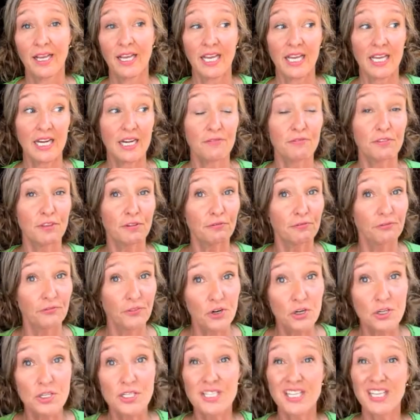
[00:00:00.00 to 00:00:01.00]
And if the
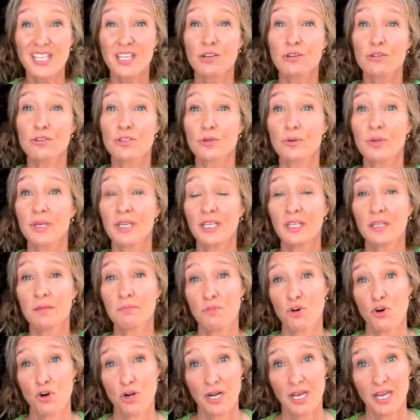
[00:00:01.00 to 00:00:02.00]
first thing you're doing in the
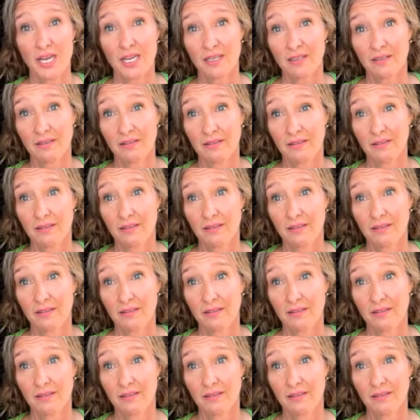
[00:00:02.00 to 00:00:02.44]
morning